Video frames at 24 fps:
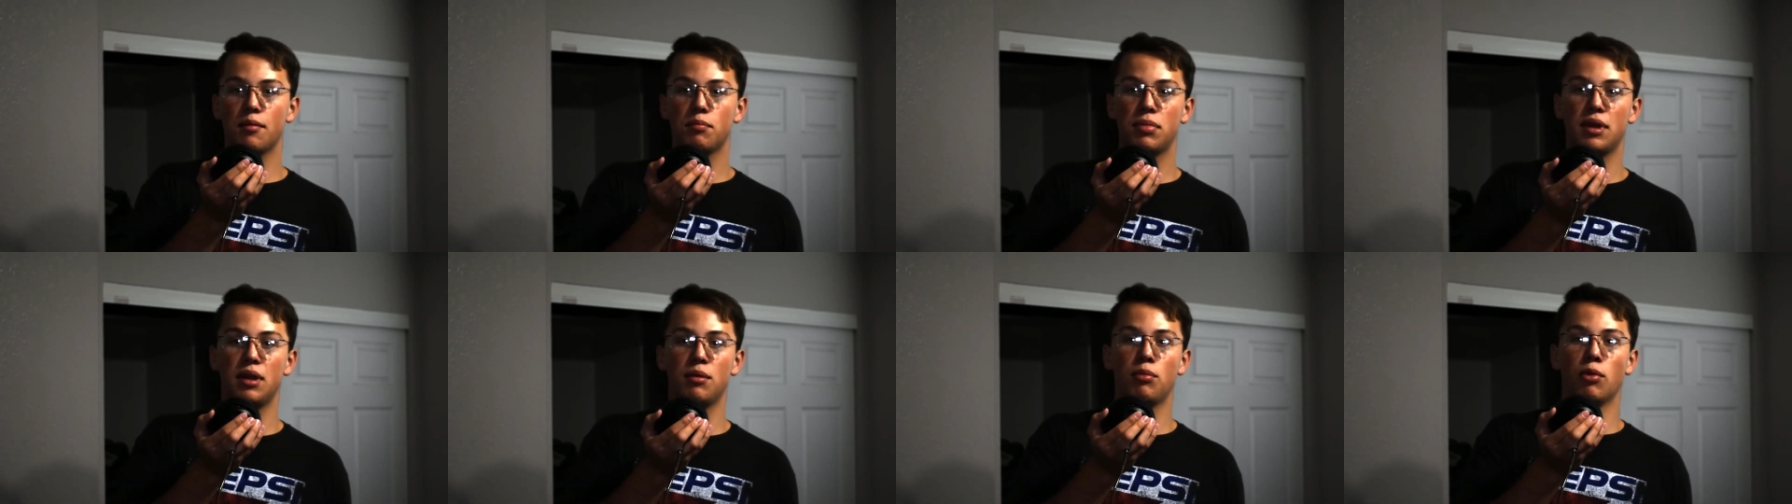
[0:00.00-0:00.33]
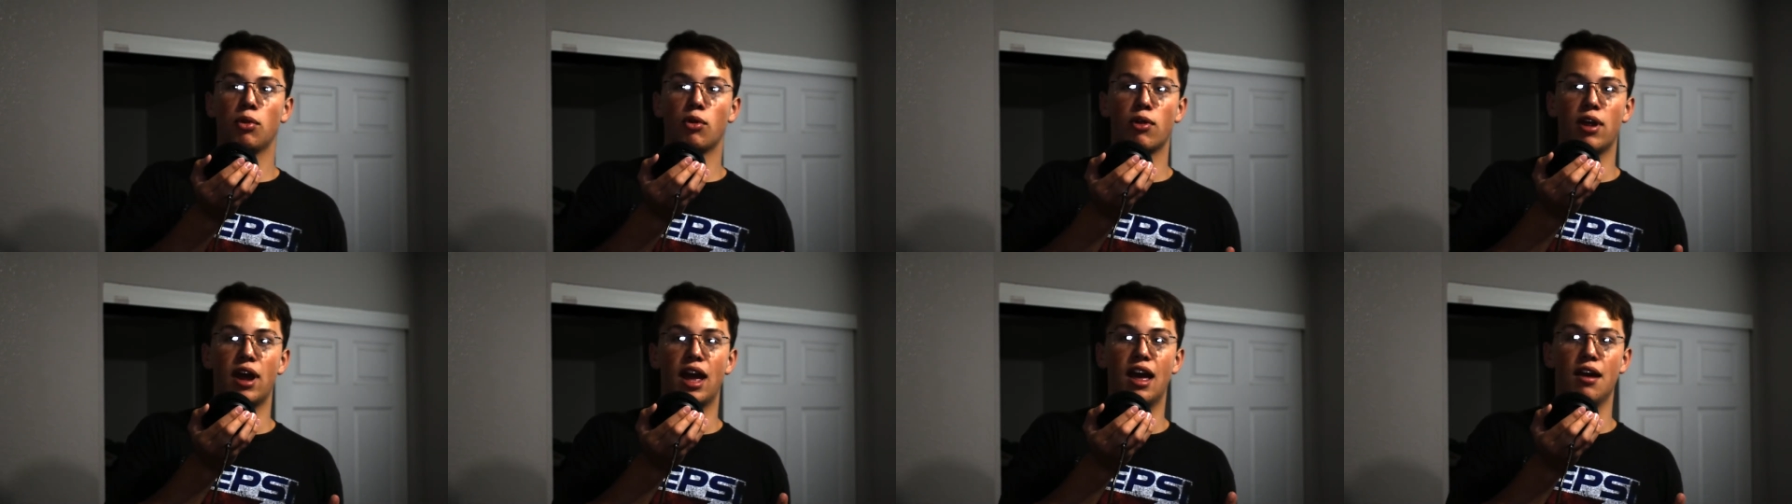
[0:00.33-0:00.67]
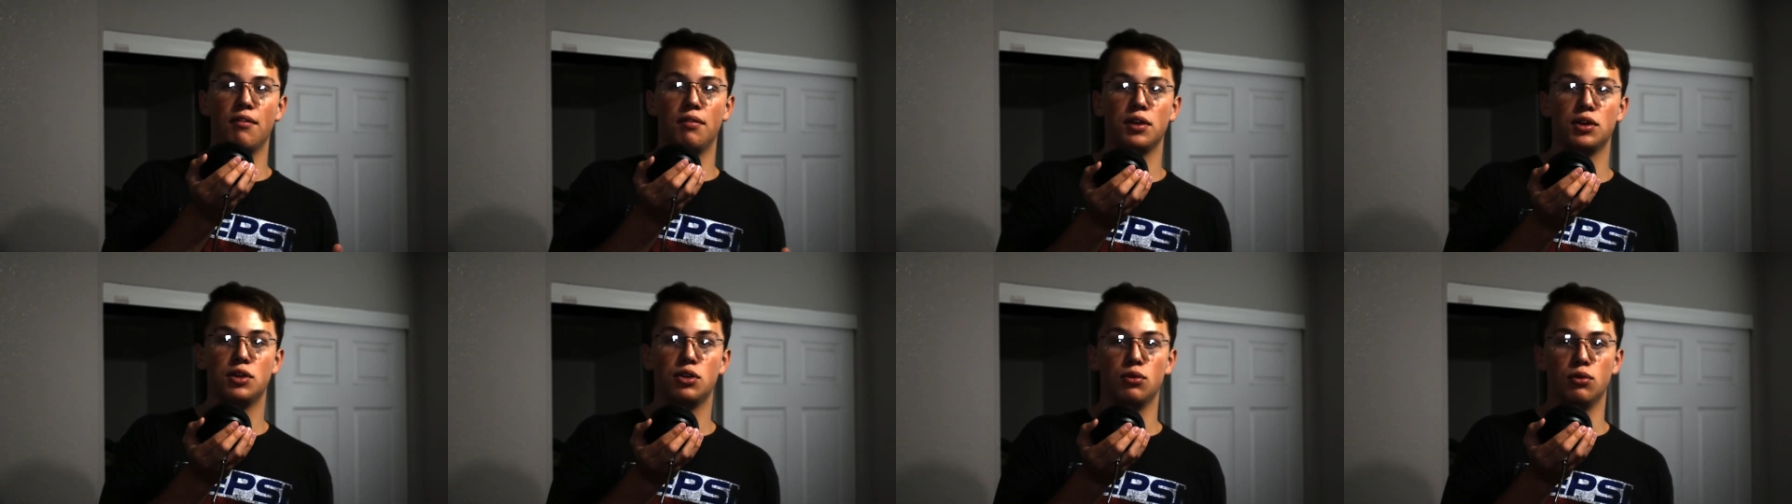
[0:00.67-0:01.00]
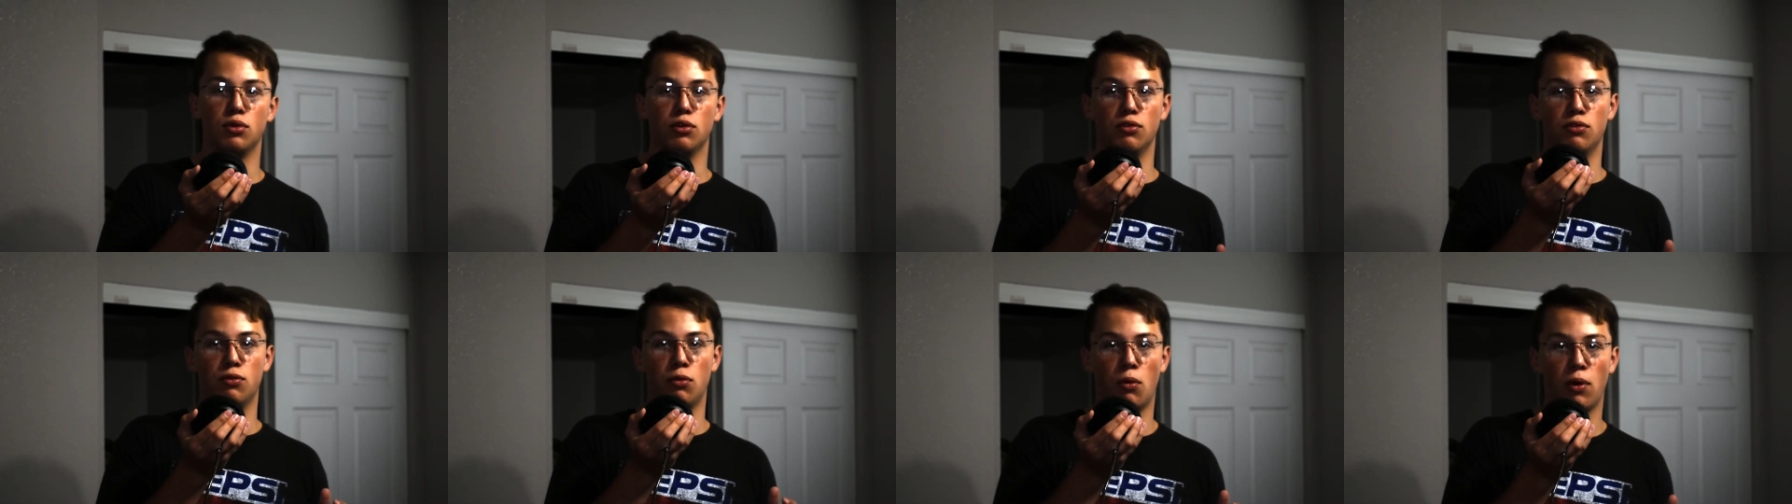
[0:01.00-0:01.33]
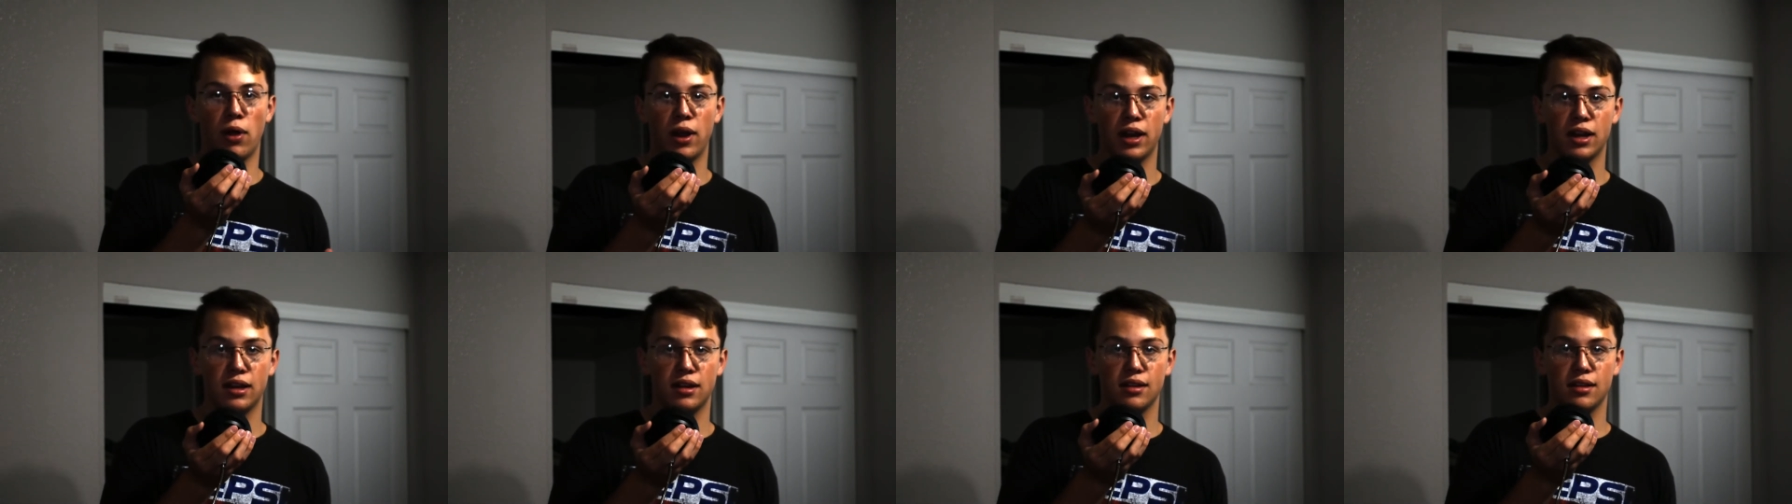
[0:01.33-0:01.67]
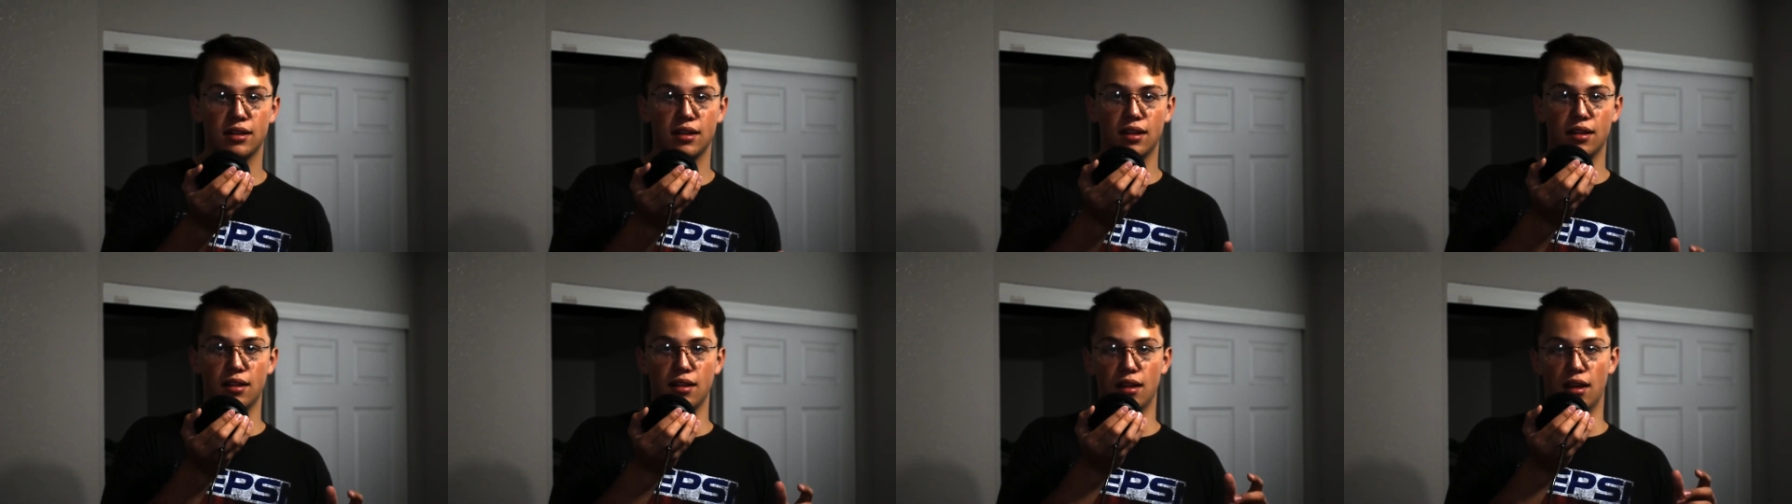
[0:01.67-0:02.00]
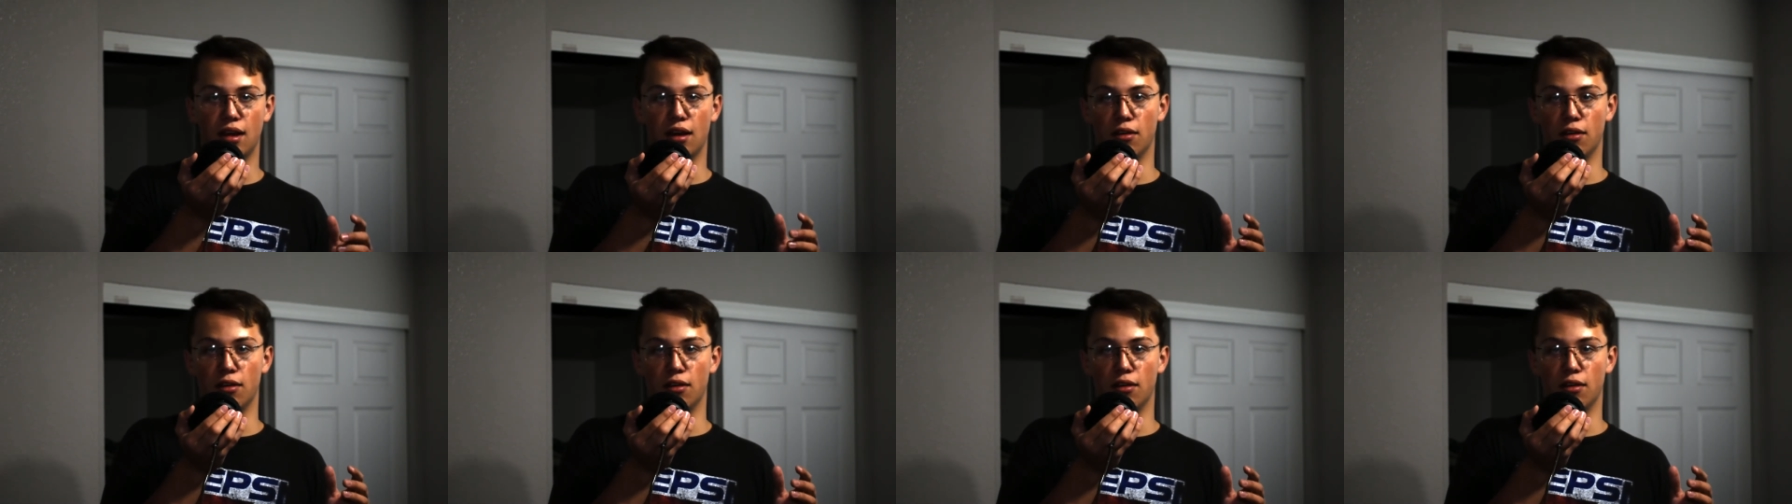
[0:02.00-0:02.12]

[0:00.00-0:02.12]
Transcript: people are having to avoid a